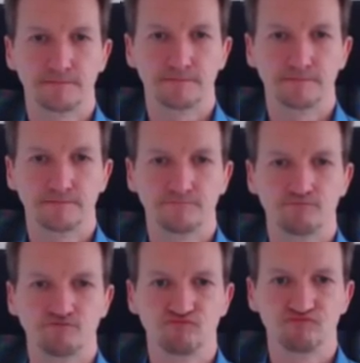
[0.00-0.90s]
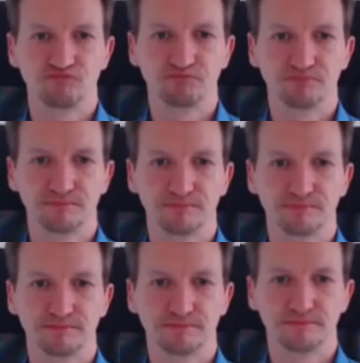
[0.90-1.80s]

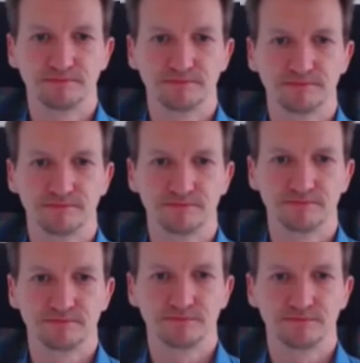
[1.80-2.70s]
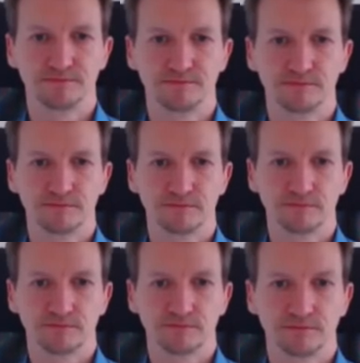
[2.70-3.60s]

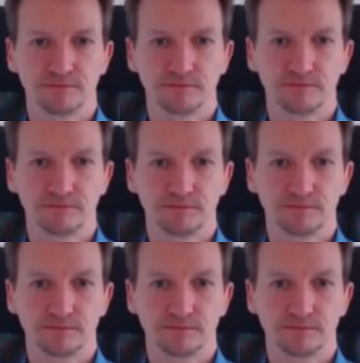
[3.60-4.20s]
(silent)